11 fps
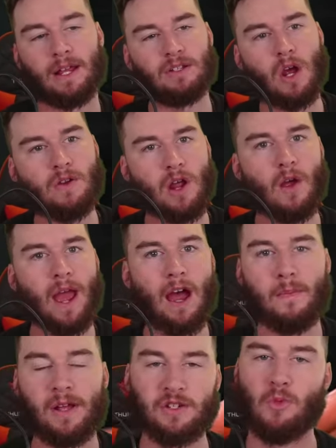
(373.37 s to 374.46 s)
I don't know how
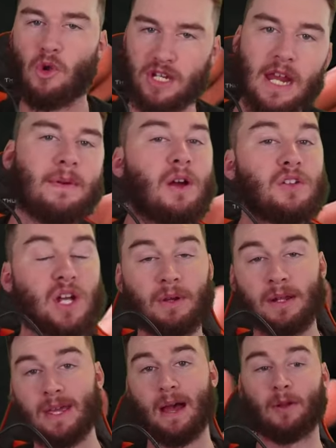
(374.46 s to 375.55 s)
much more Team Coach I'm going
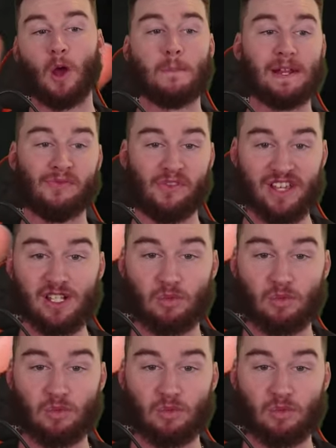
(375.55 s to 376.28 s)
to be able to open at this